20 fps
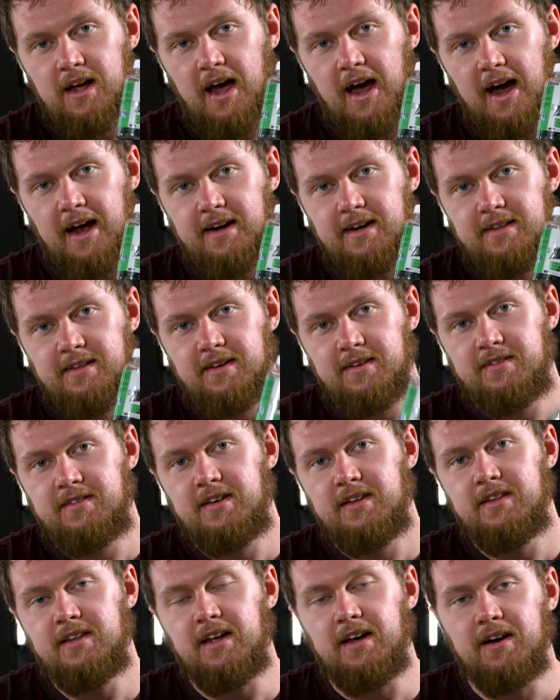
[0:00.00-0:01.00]
adding this
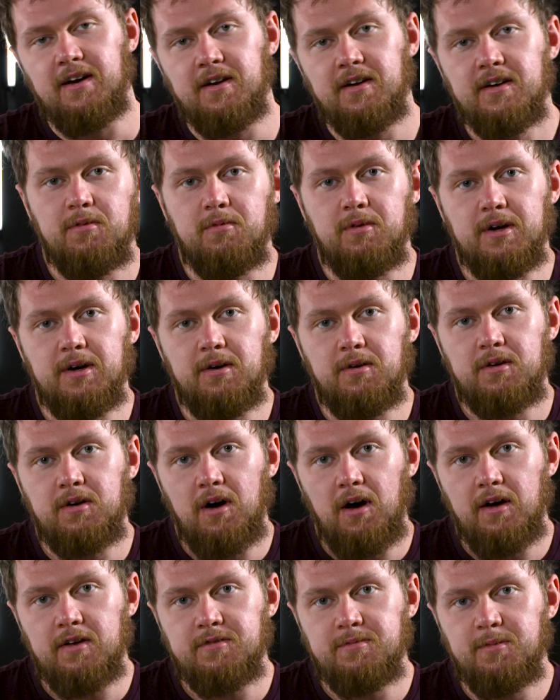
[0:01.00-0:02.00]
in there will
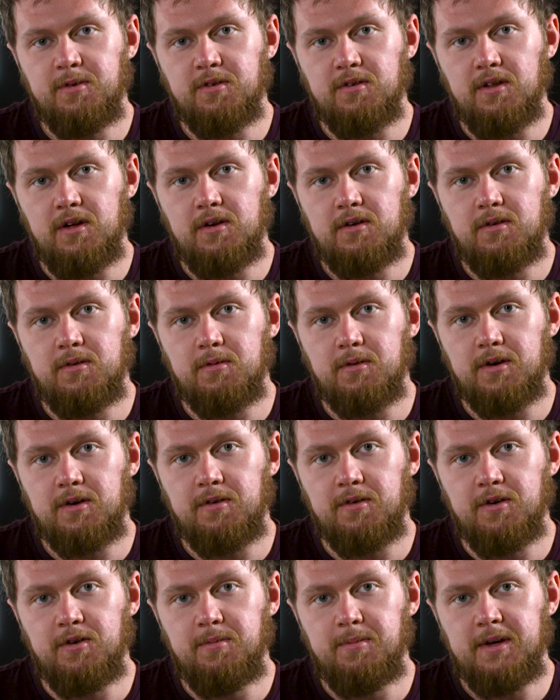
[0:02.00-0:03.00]
cause more local
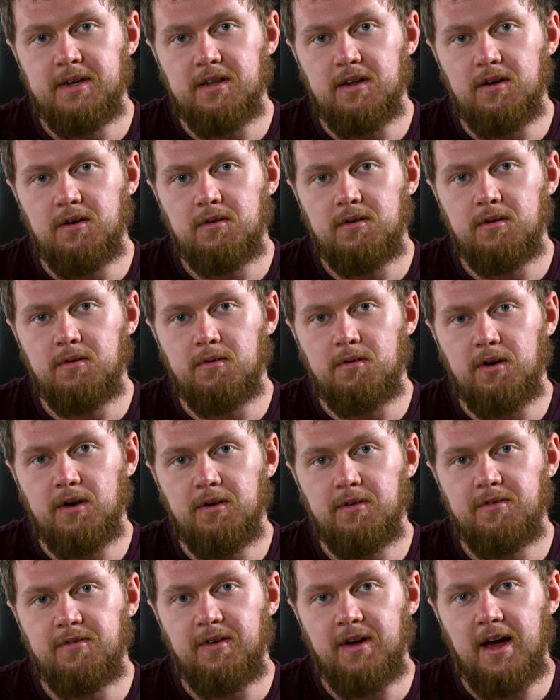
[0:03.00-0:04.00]
recruitment, local
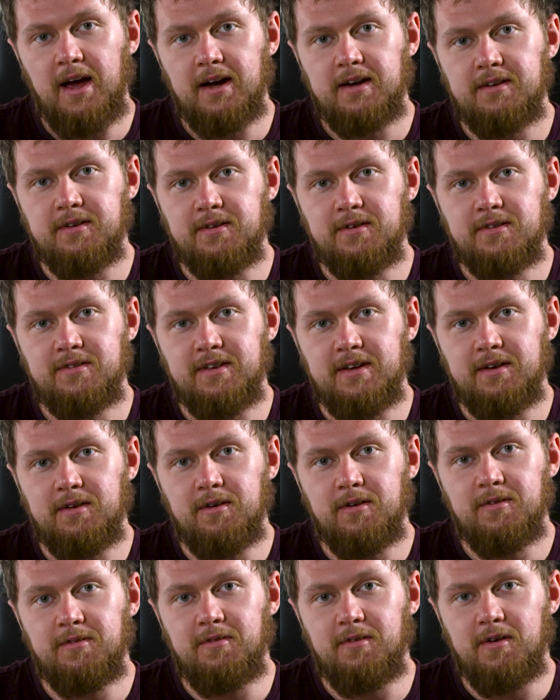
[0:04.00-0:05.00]
growth factors, and
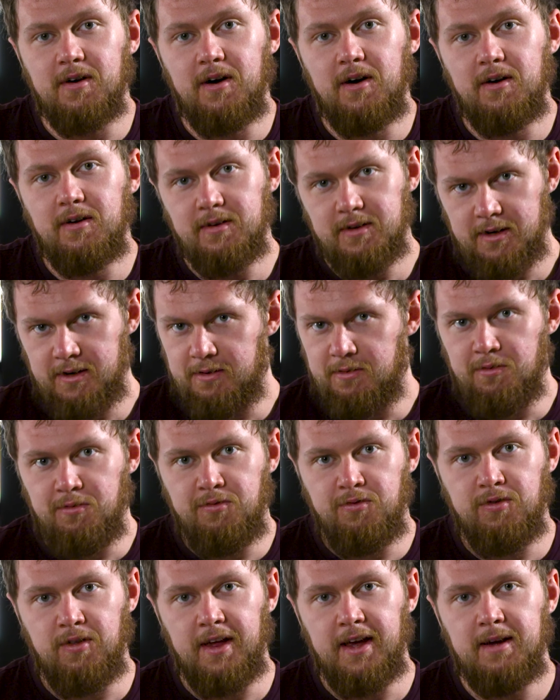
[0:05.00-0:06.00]
overall it'll
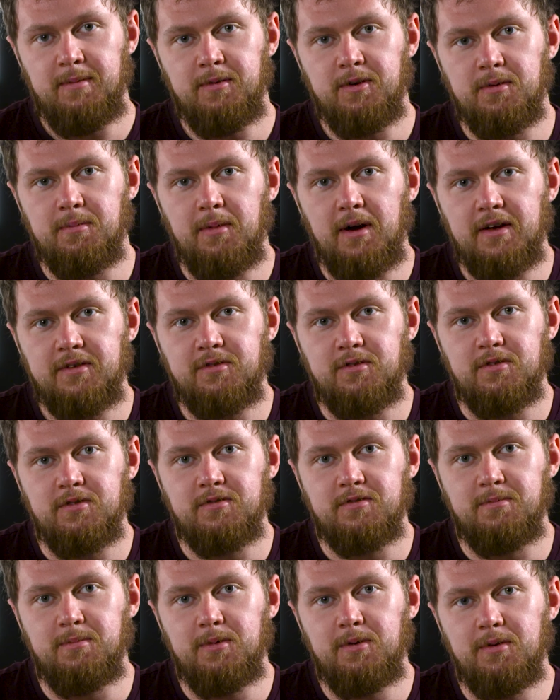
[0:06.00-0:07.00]
flame your
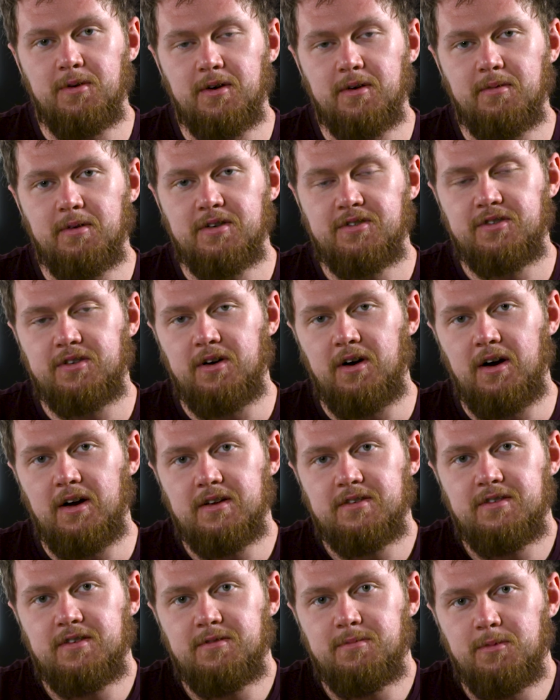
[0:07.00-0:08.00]
muscles more, which
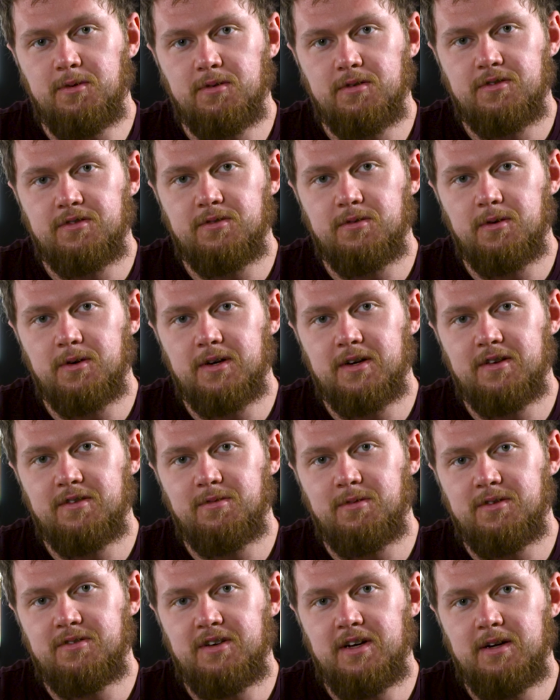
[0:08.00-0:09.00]
causes more soreness,
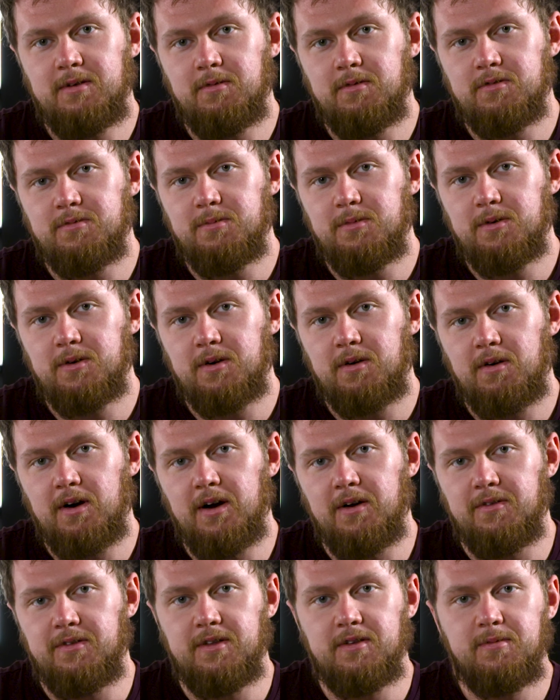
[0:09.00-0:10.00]
which equals more
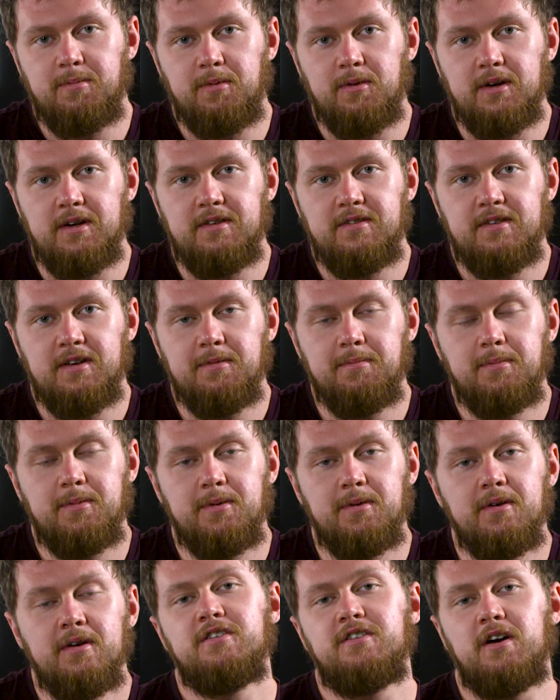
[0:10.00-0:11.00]
growth. It's pretty
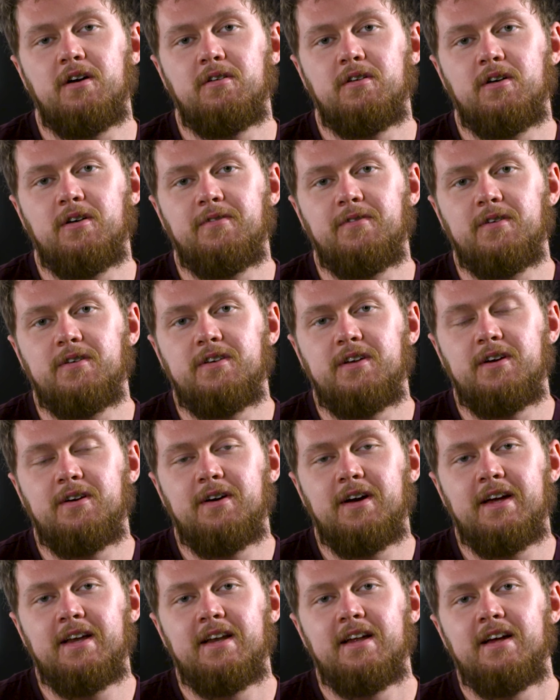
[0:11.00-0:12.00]
simple. Don't
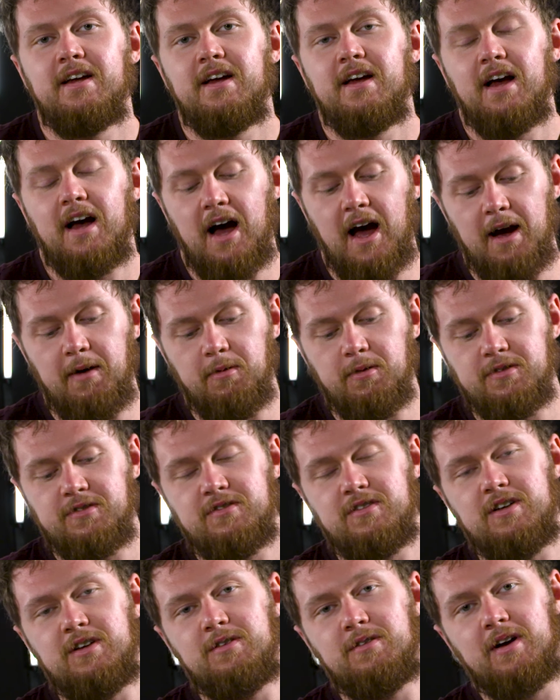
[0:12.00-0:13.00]
overdo it. I will
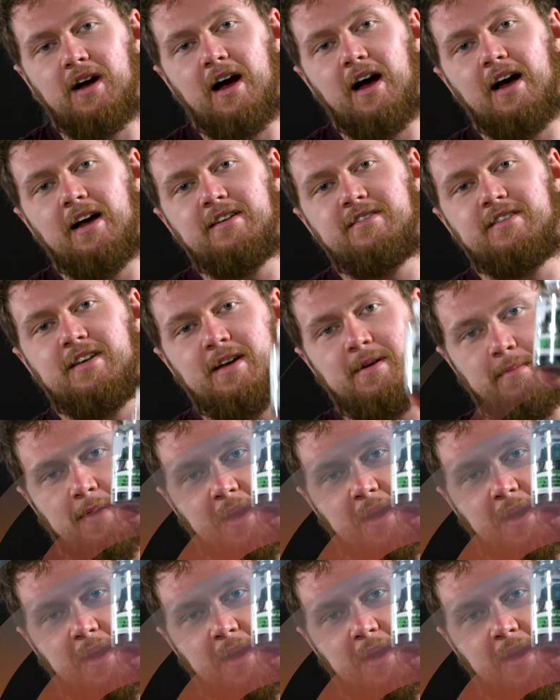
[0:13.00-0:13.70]
see you guys in